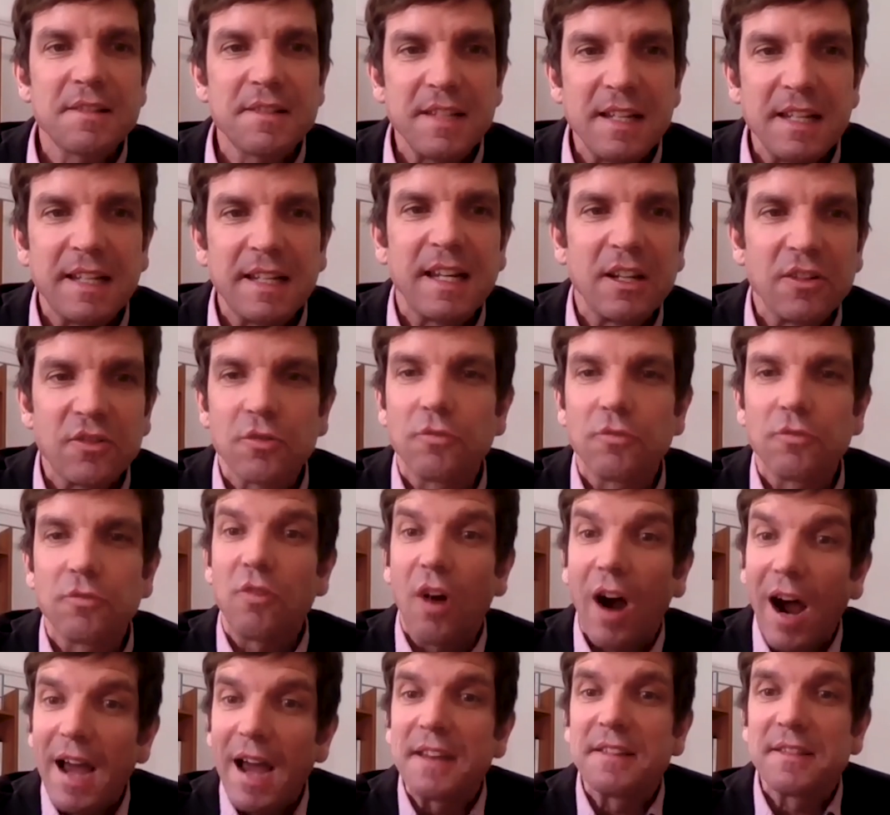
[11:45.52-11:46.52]
seeking to
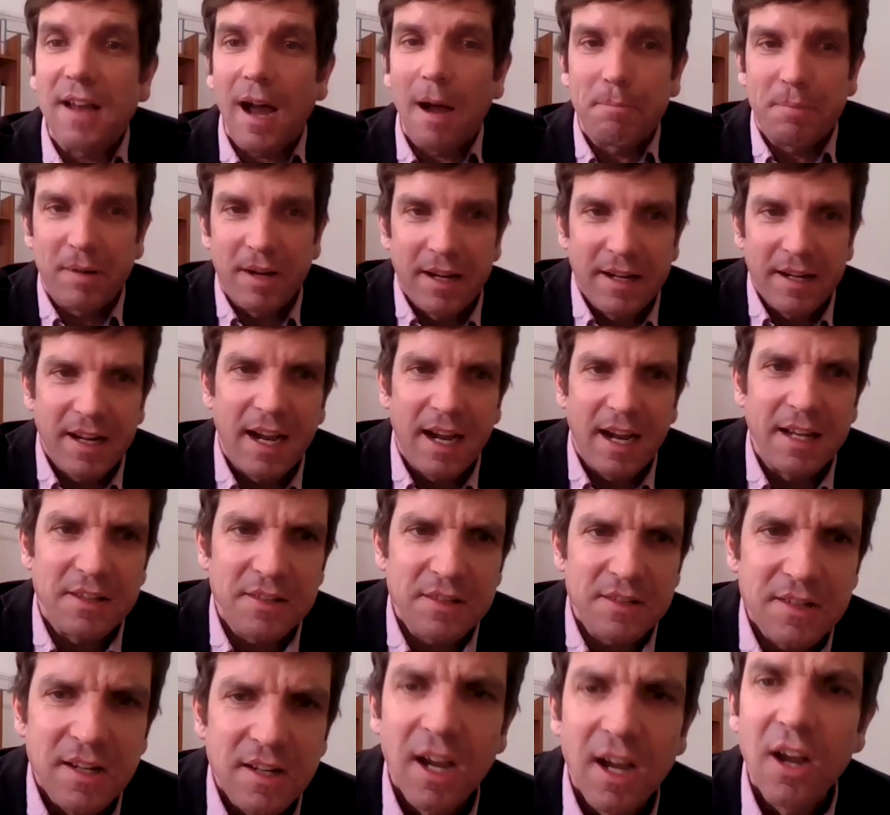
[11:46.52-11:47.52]
rise up
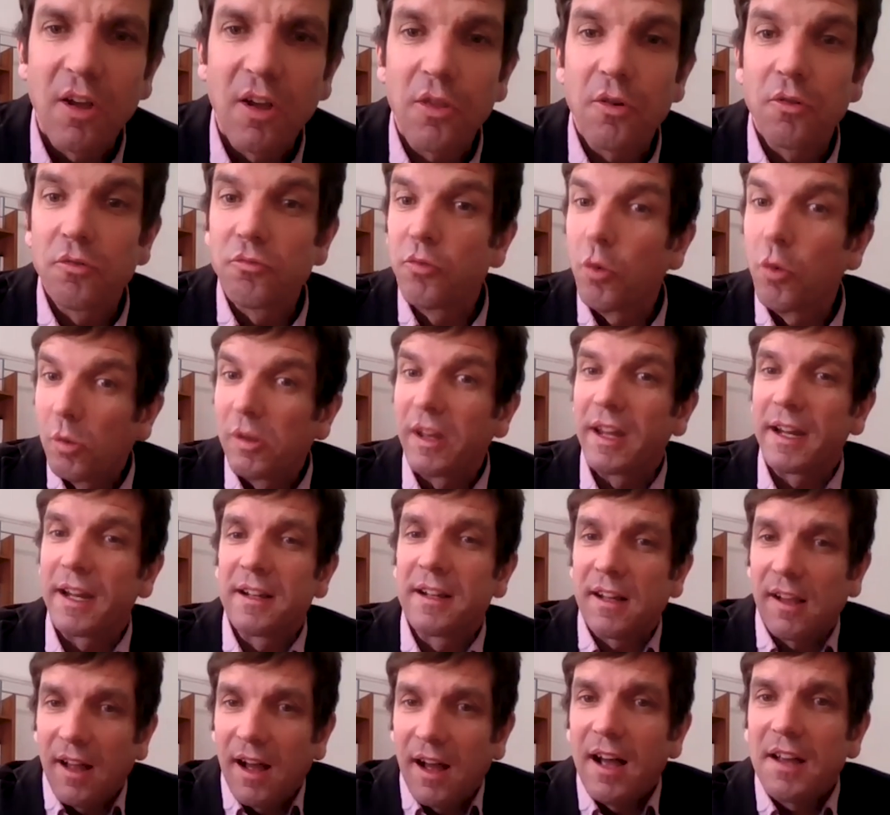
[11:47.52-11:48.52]
against the
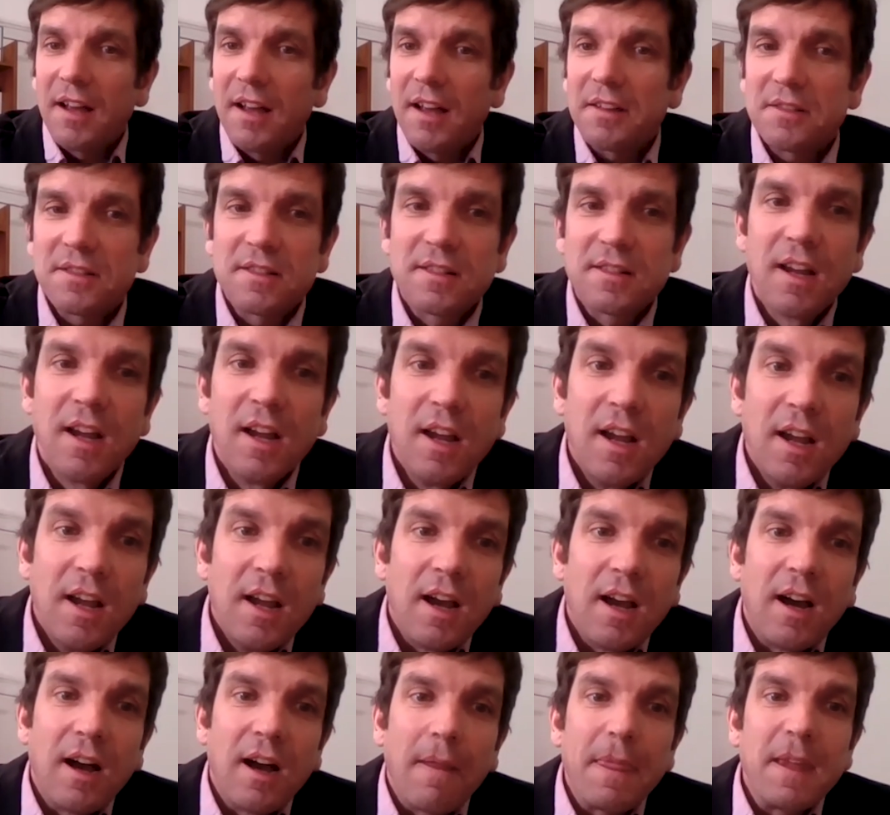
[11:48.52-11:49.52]
ruling class.
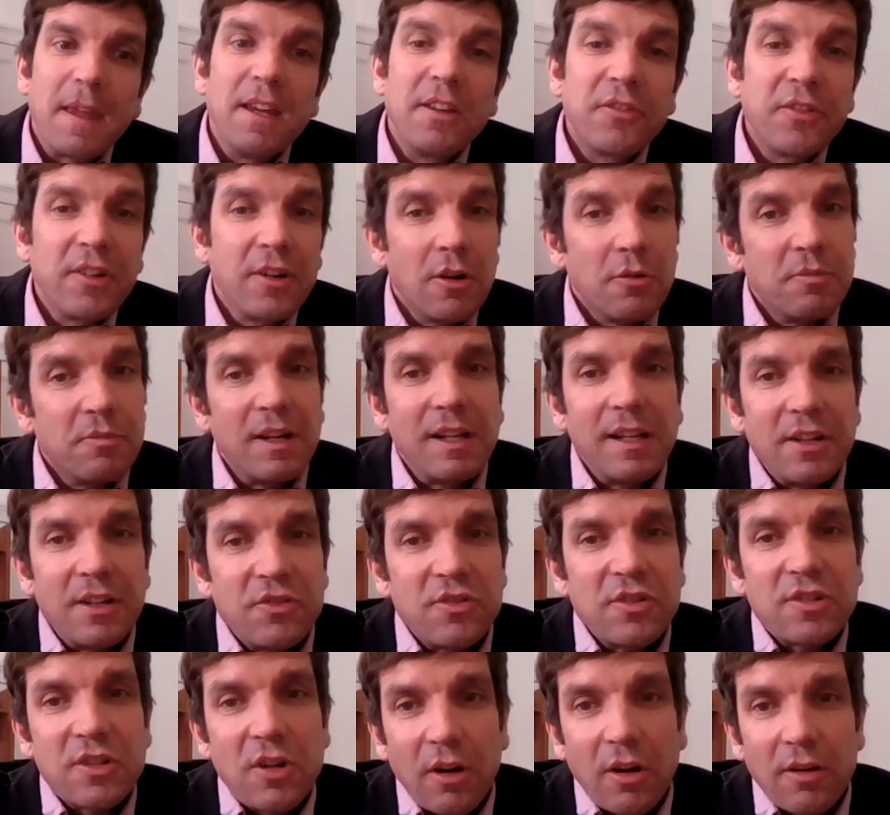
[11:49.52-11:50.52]
Uh, is it a
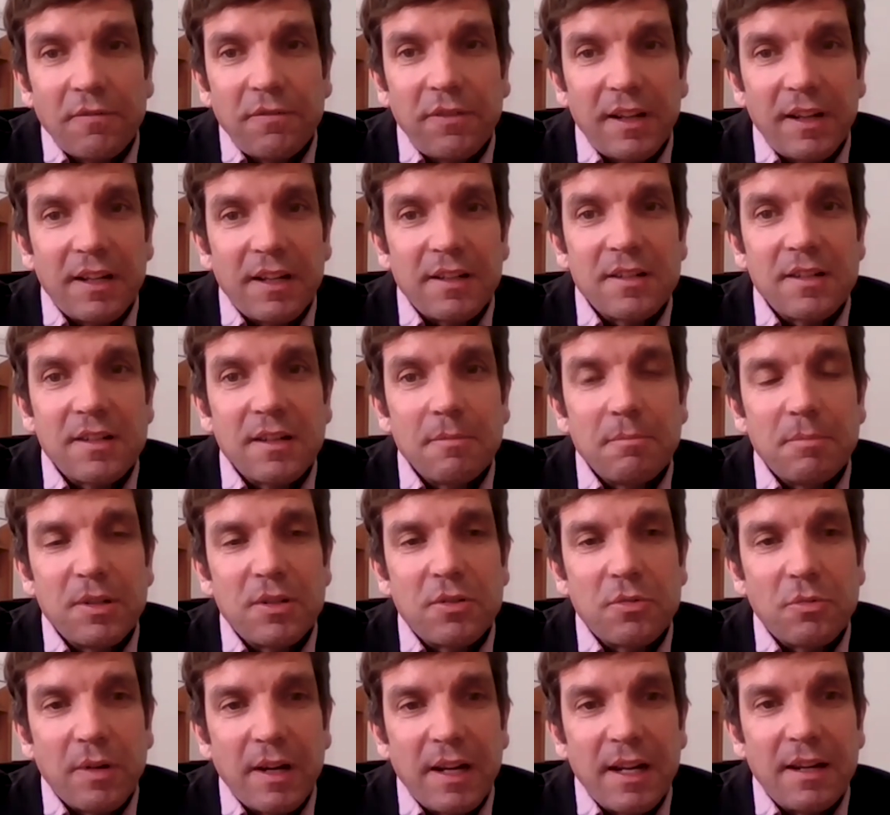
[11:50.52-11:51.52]
religious conflict?
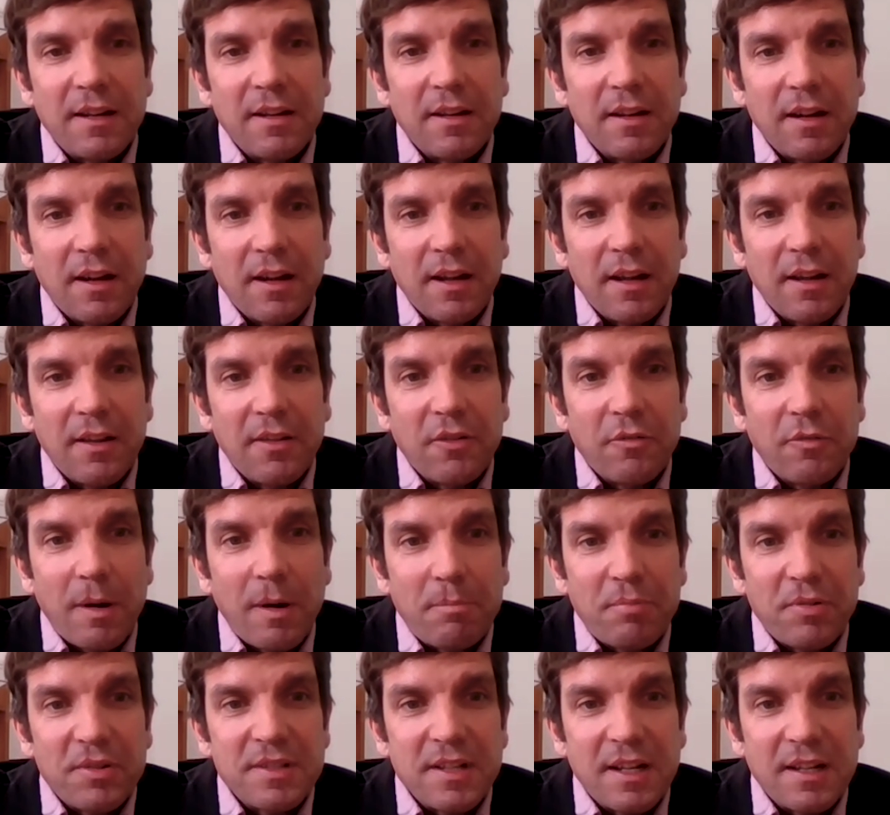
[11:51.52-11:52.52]
between uh, the
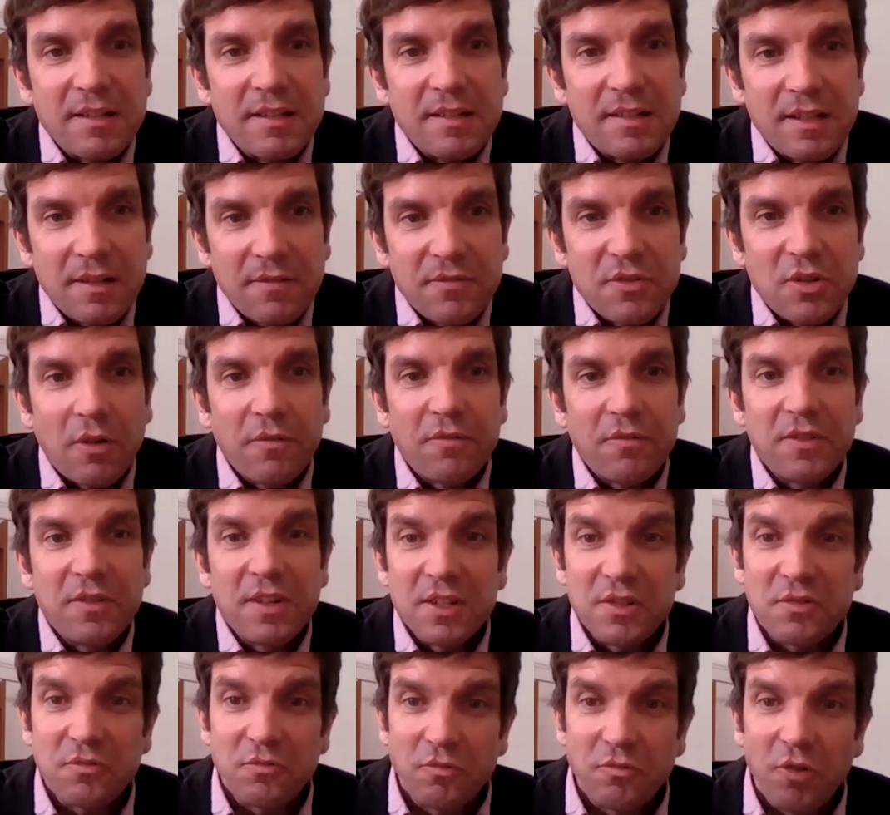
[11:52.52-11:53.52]
representatives of
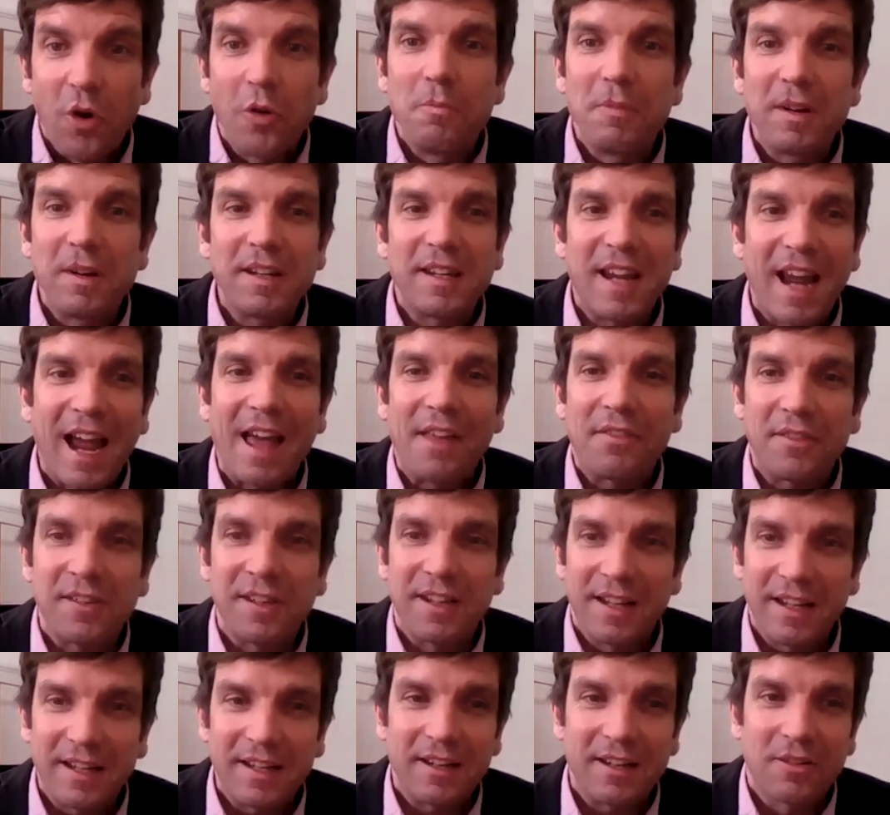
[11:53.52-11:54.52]
this Roman
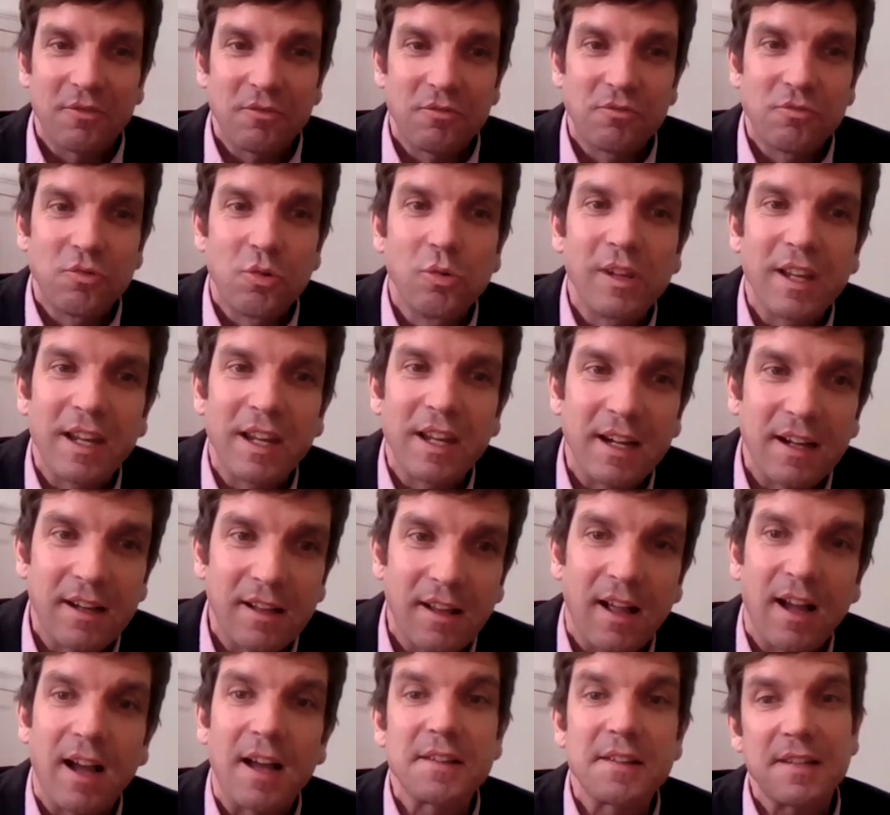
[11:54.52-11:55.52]
Catholic ruling
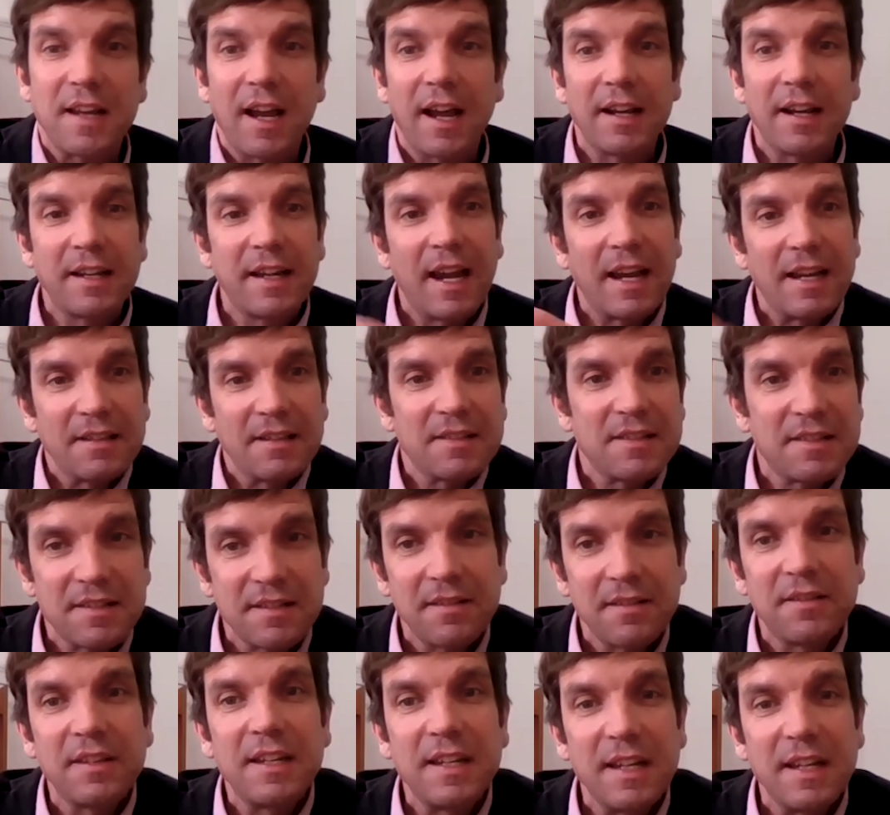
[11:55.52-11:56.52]
class
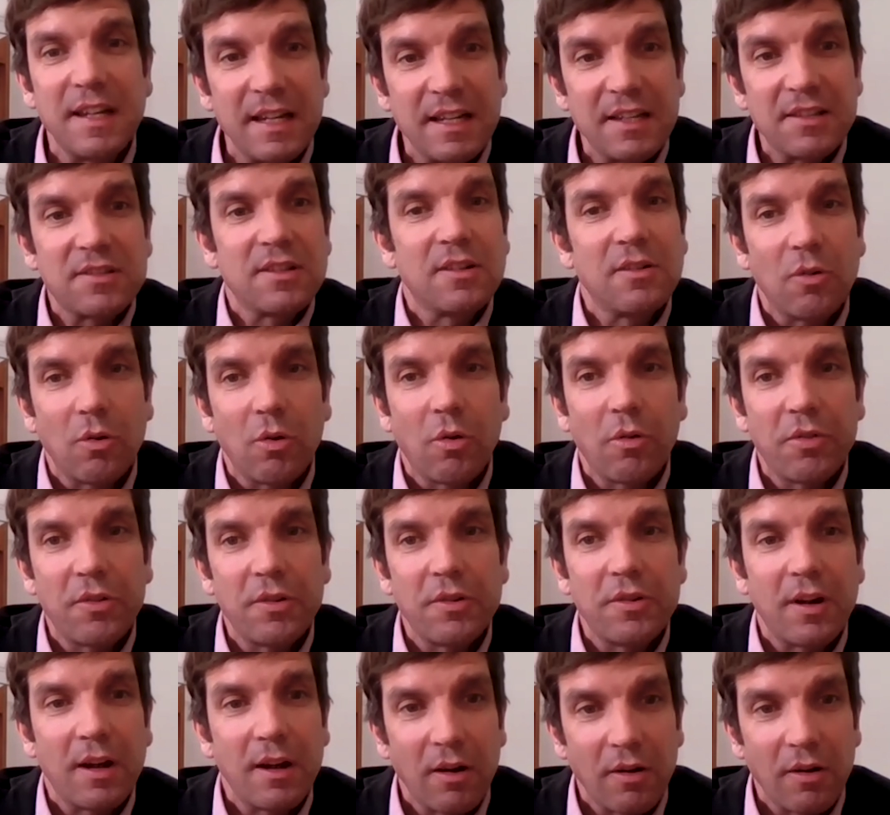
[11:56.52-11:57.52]
against the Eastern
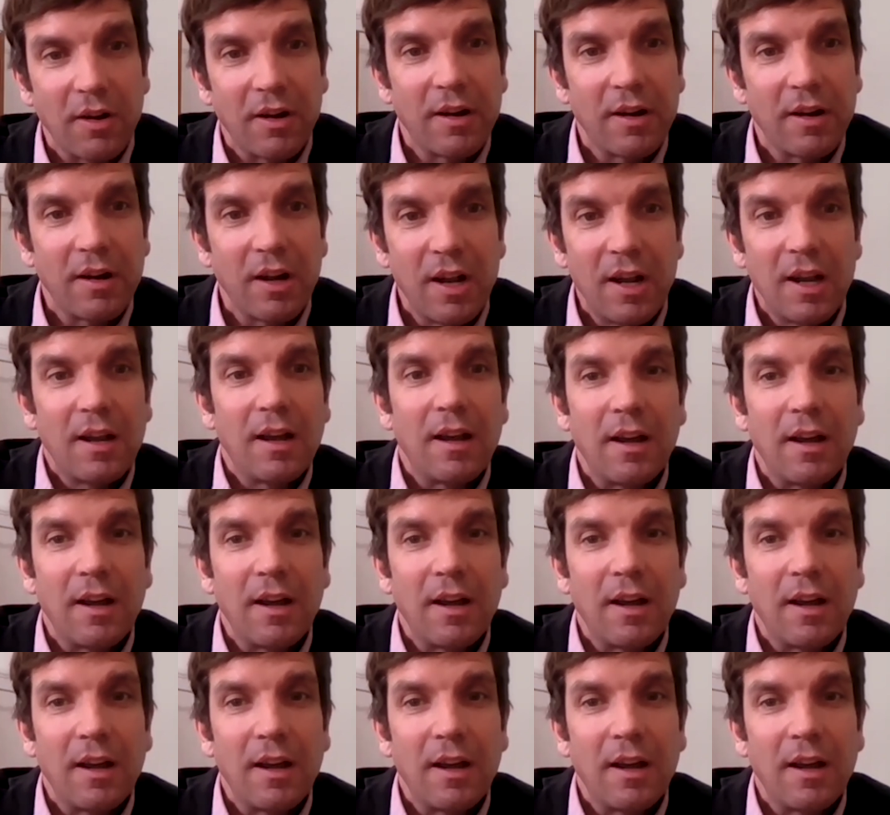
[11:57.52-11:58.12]
Orthodox,